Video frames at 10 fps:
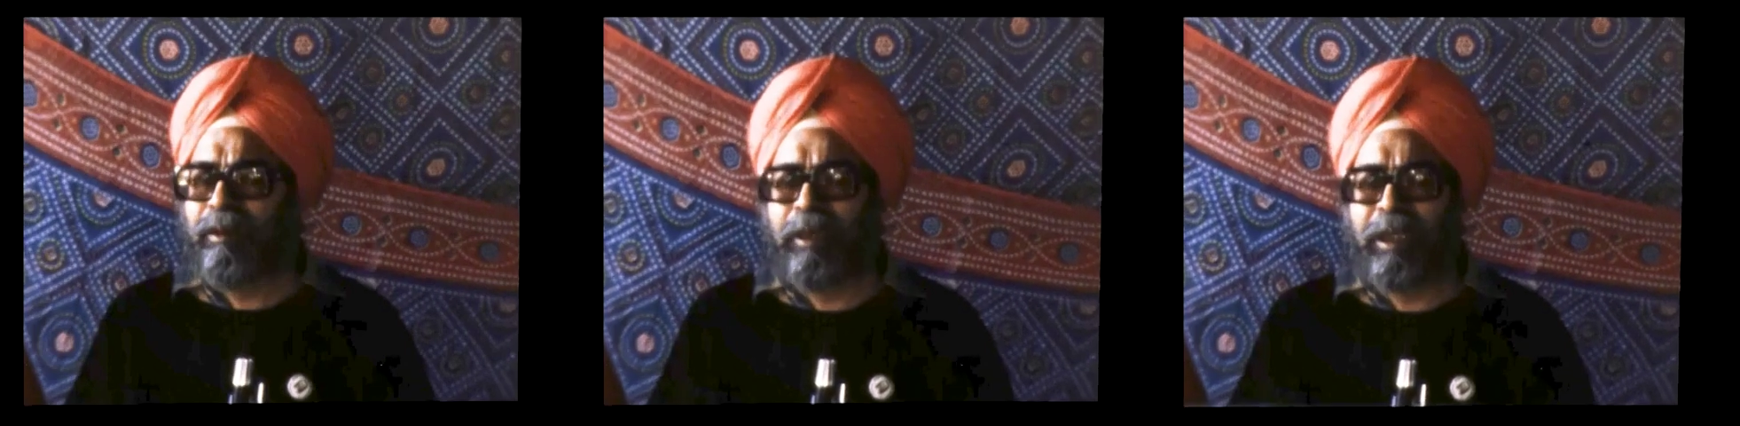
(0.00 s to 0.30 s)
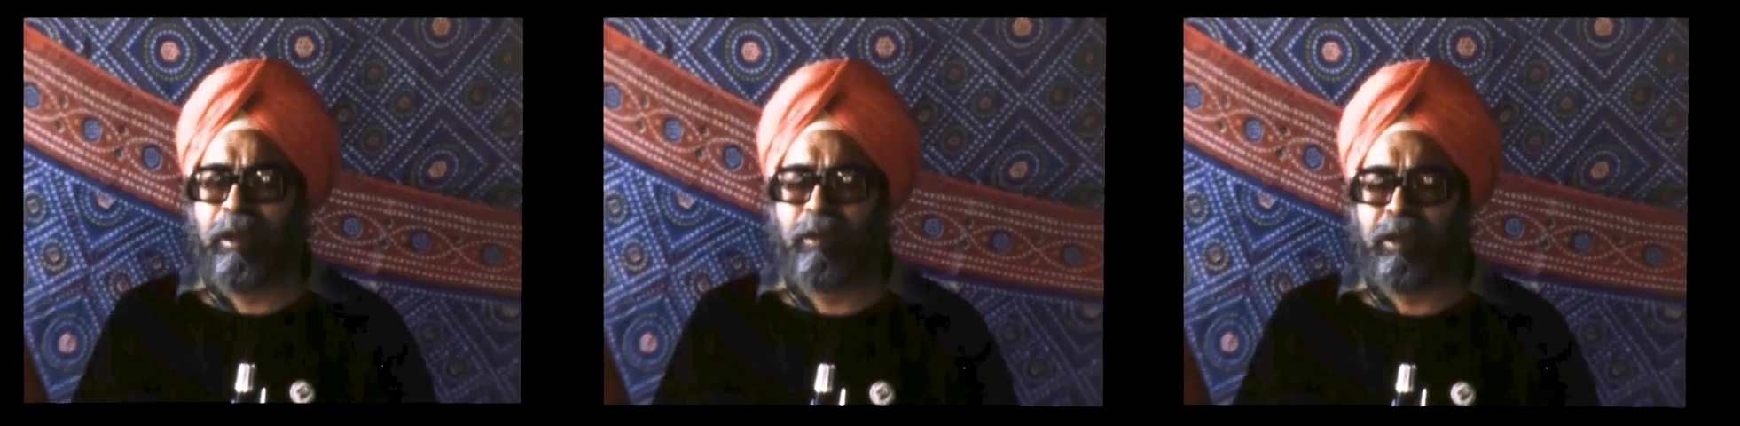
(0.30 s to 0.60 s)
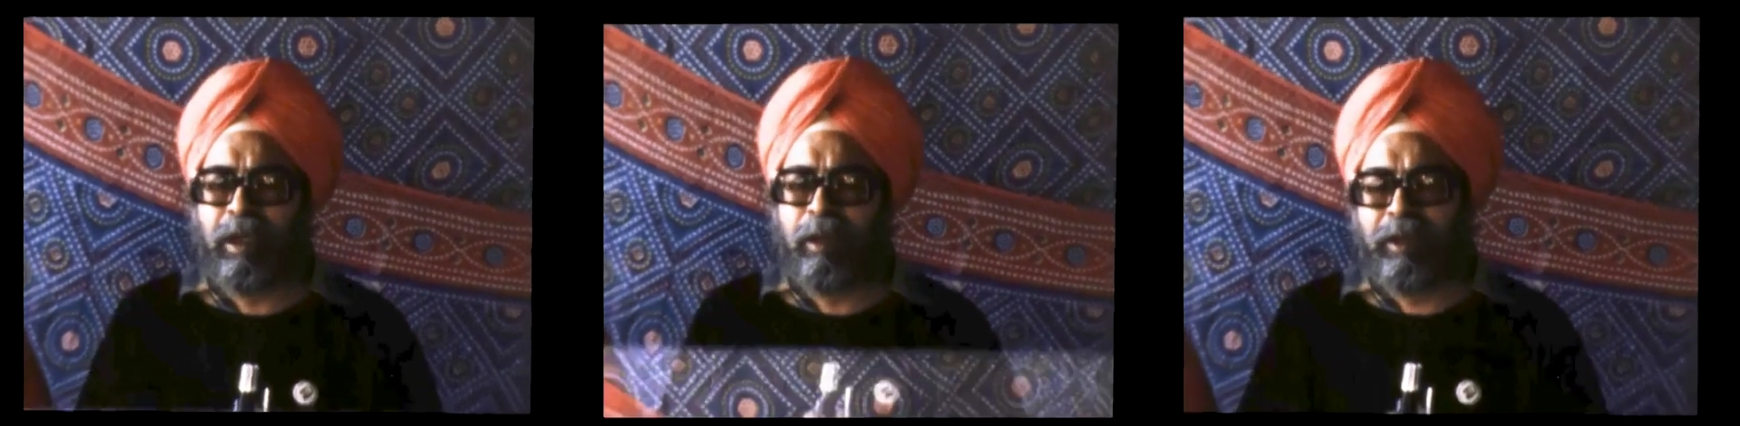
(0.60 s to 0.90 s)
that. We went
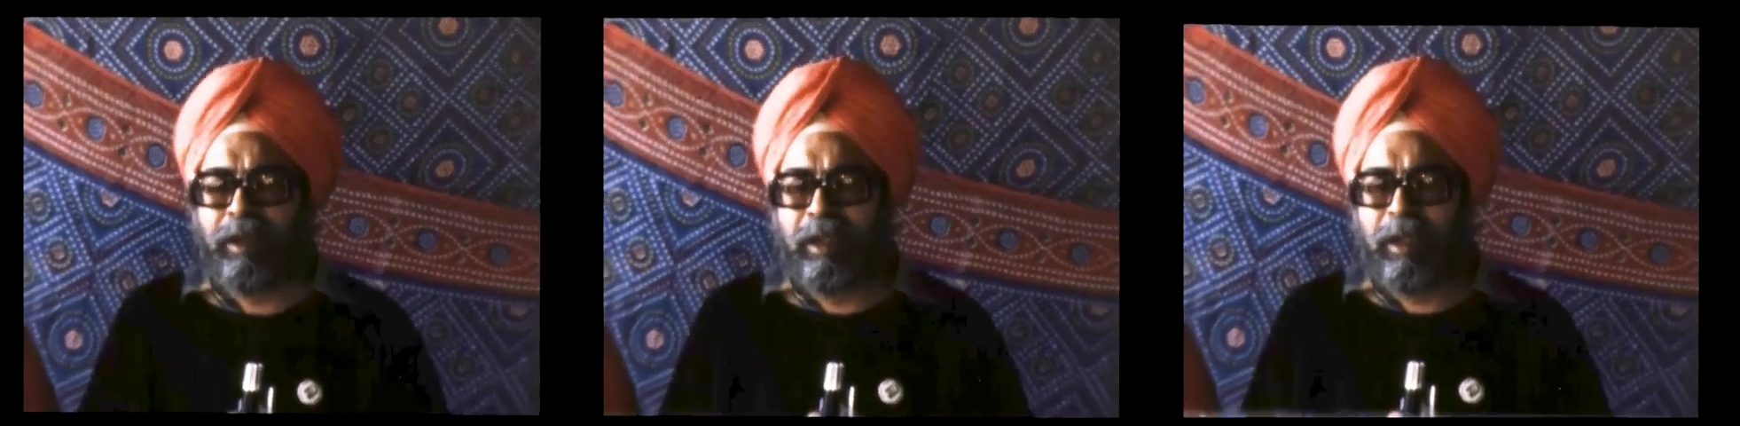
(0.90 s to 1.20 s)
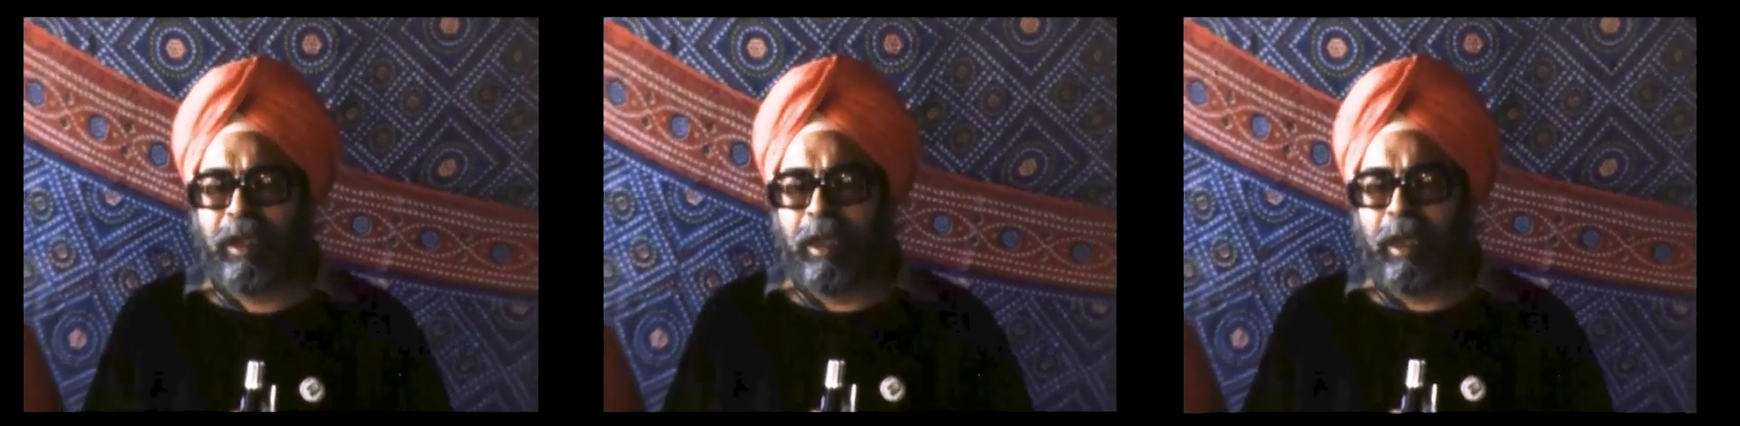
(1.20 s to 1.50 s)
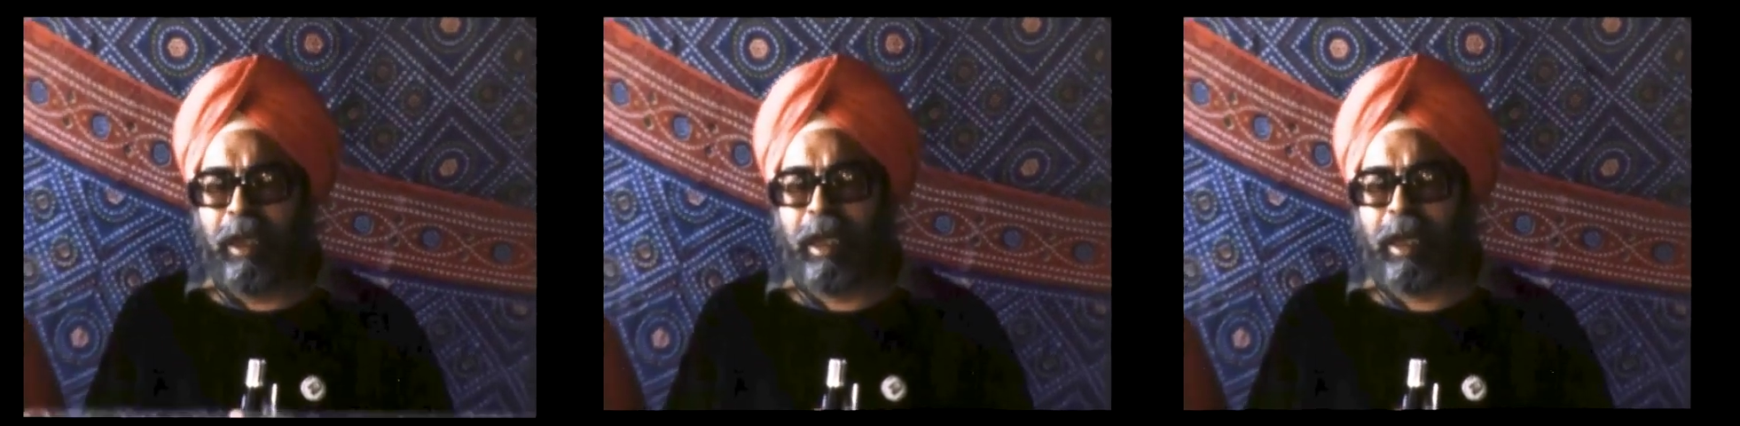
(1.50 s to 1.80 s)
around town.
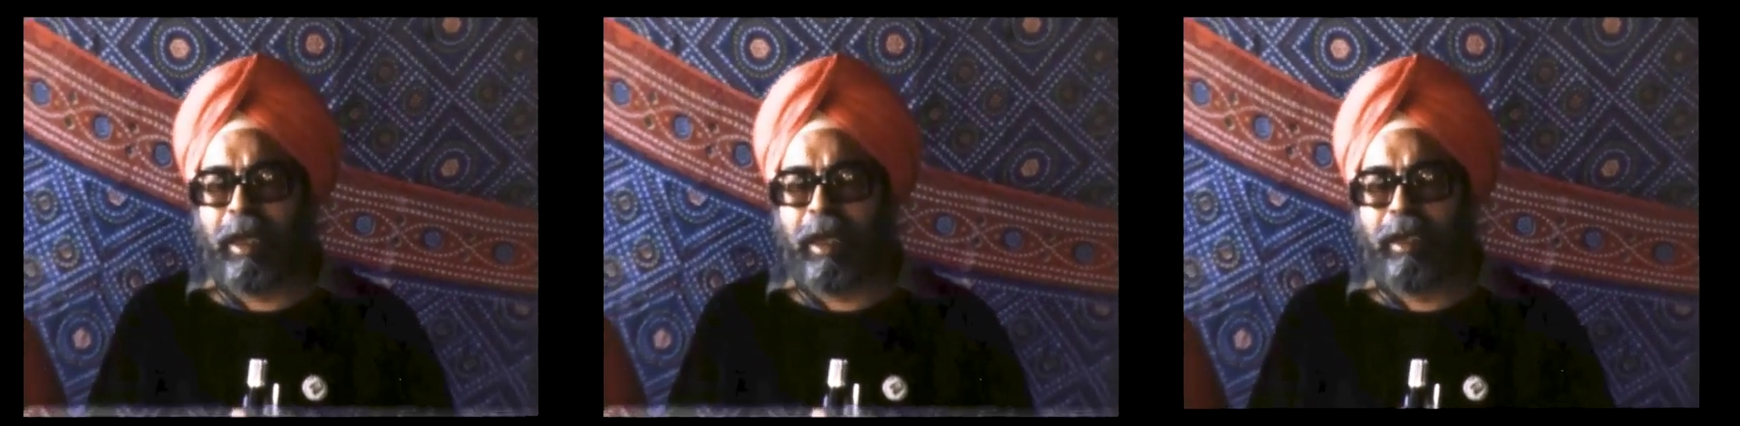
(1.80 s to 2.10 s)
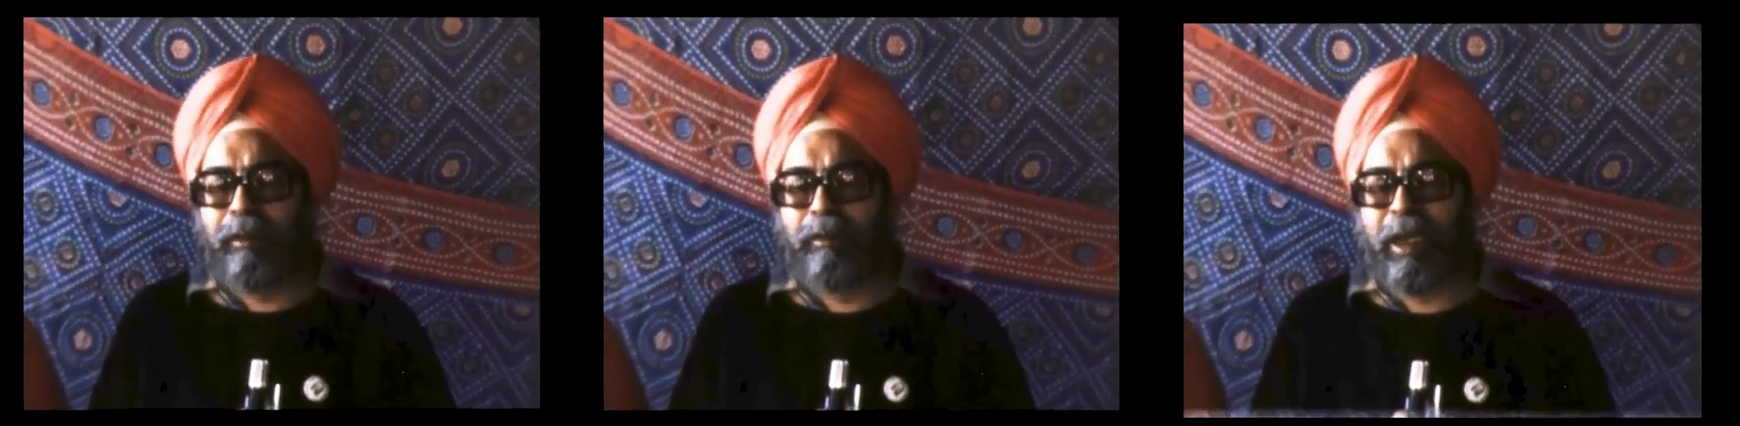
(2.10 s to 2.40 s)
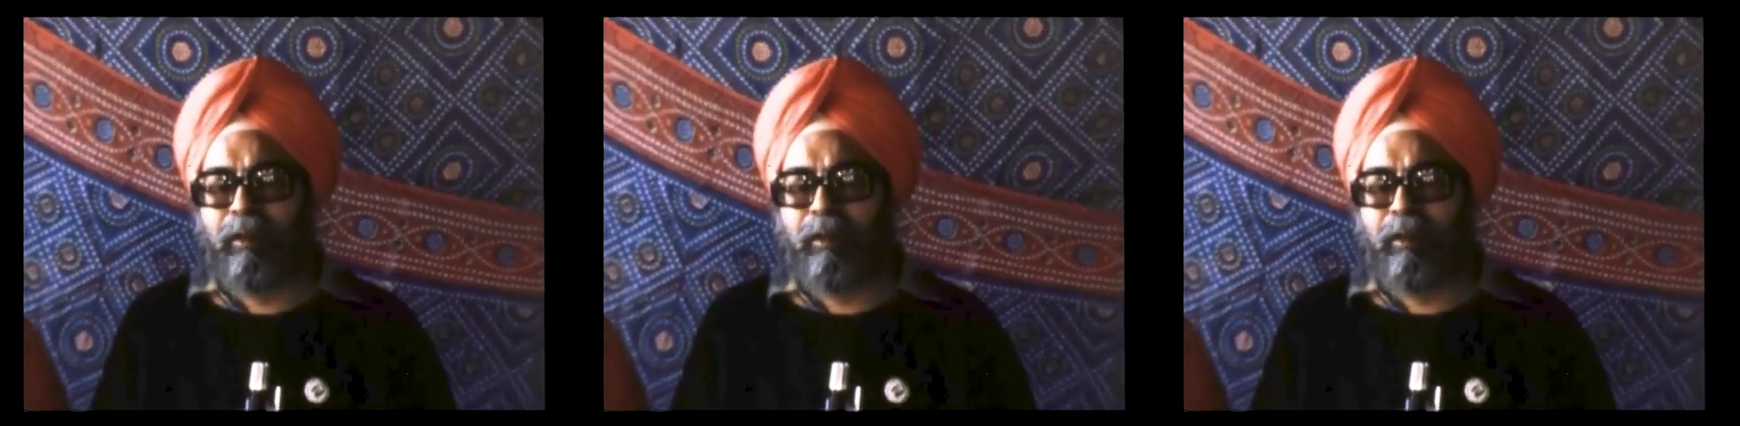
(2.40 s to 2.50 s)
And